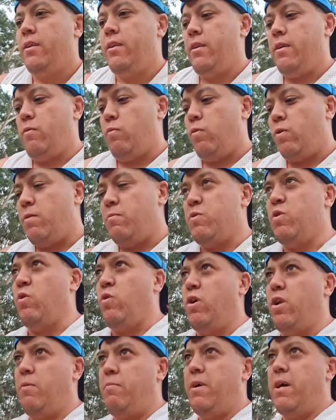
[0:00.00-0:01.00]
Now what I'm
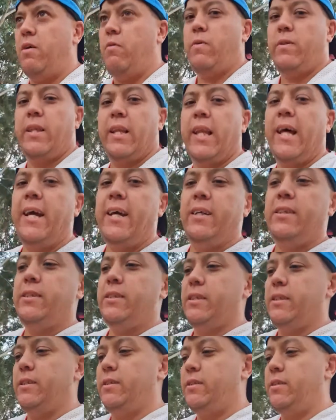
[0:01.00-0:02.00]
talking about with the layers
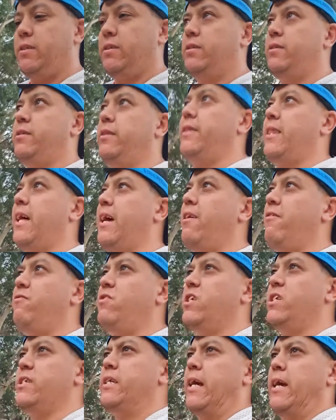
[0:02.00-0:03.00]
is they've
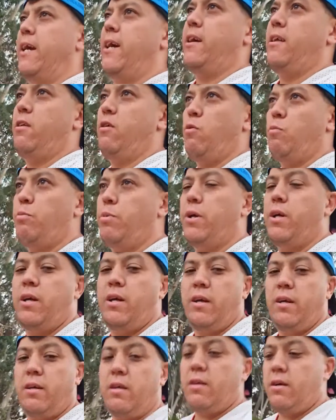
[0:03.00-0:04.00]
just had a
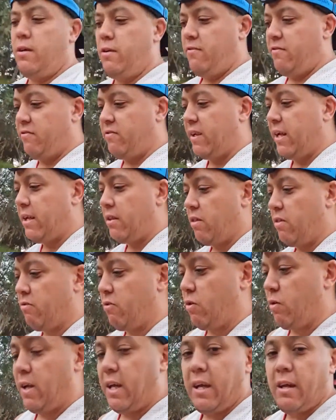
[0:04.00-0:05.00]
big flood
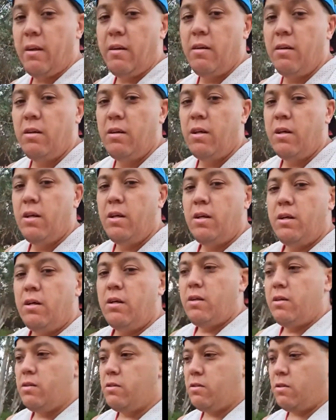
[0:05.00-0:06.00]
through here,
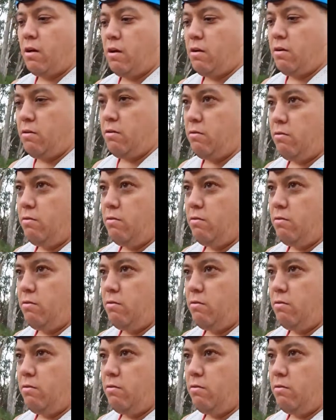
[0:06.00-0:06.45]
so